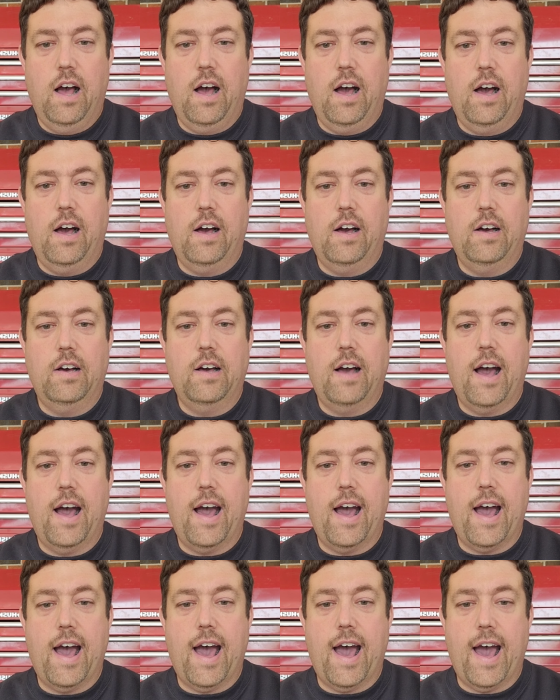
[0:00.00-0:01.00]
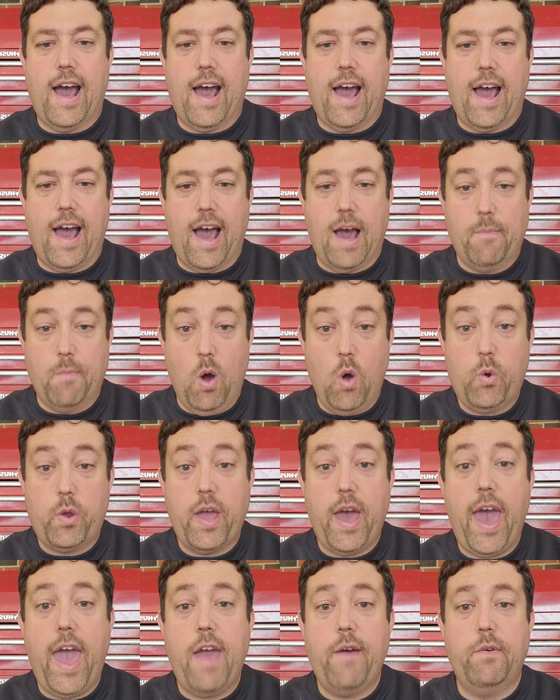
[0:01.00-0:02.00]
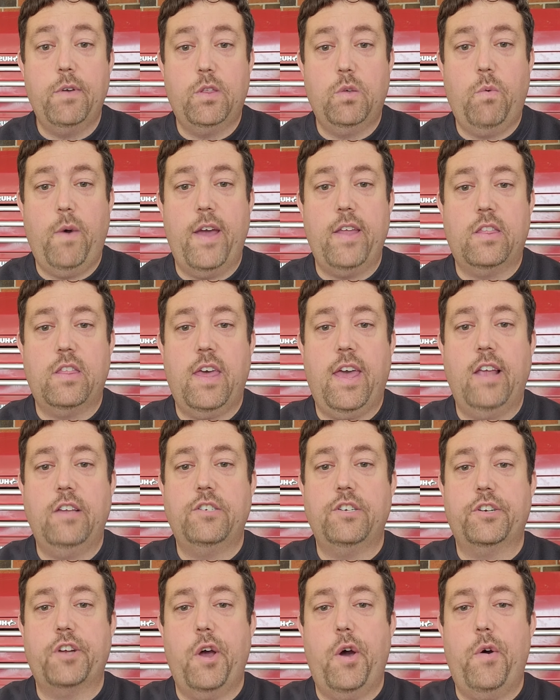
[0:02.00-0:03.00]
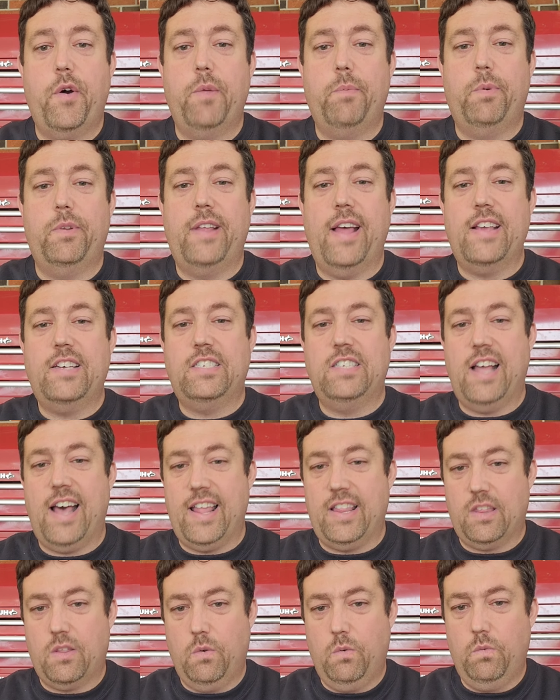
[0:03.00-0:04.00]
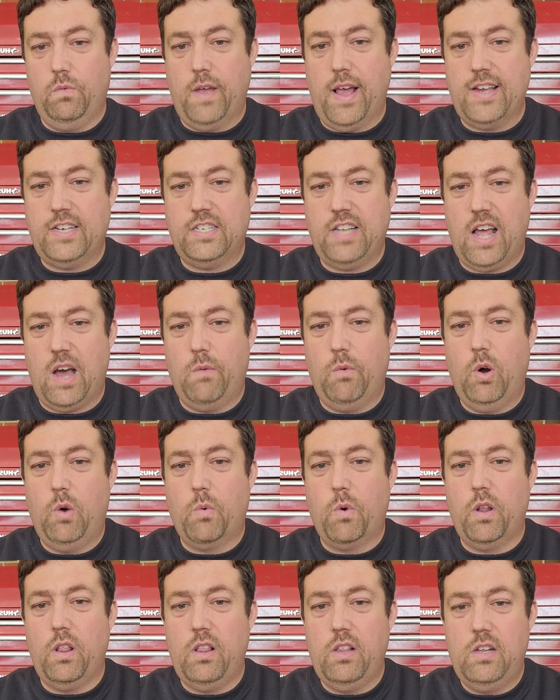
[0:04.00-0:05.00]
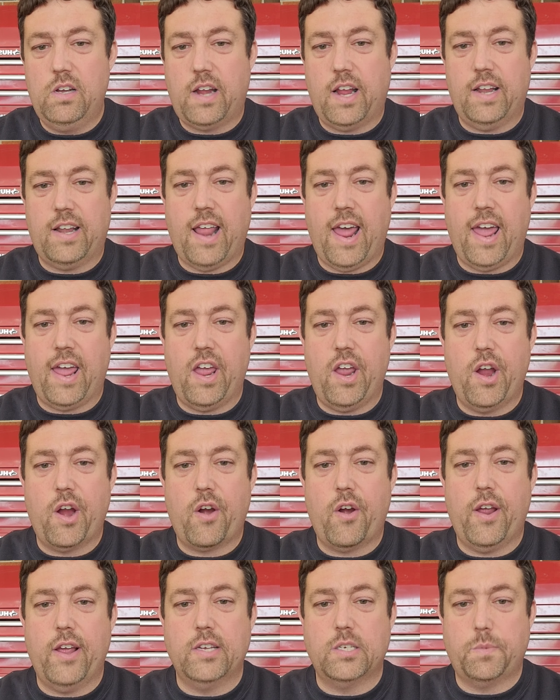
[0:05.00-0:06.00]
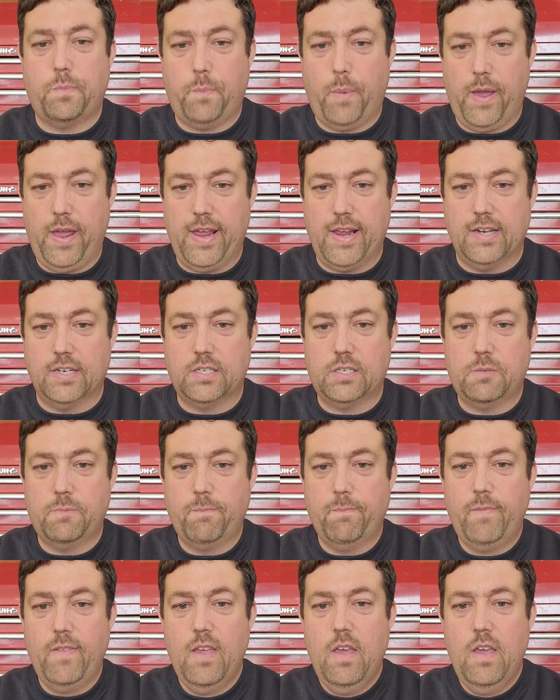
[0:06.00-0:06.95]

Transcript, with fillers: Uh, I, I'm okay with the way things are going, but that's not the that's not what we're looking at here is peace.